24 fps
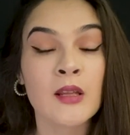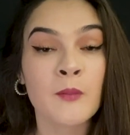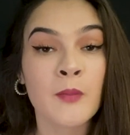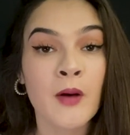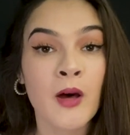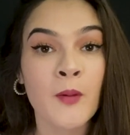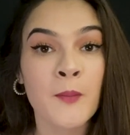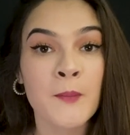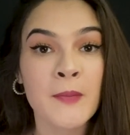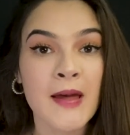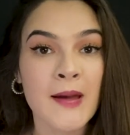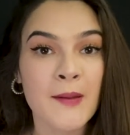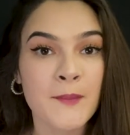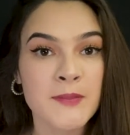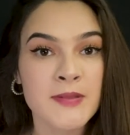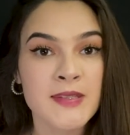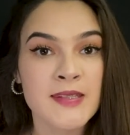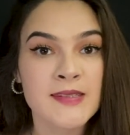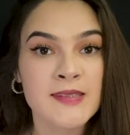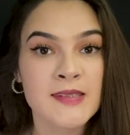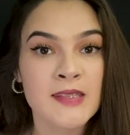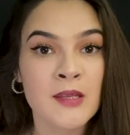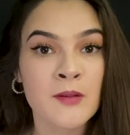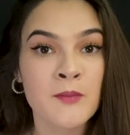about
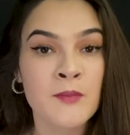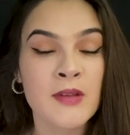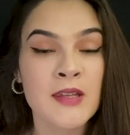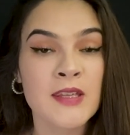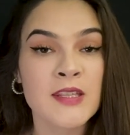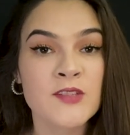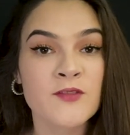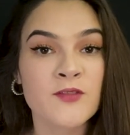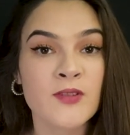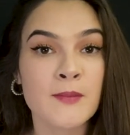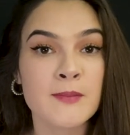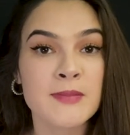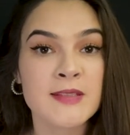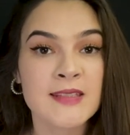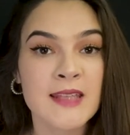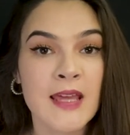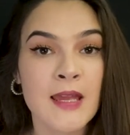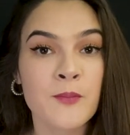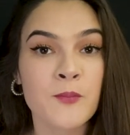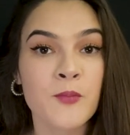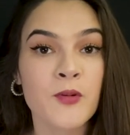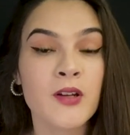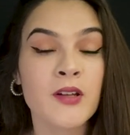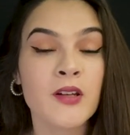baptism is from
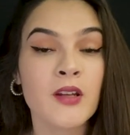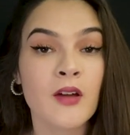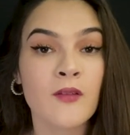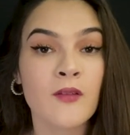Cyprian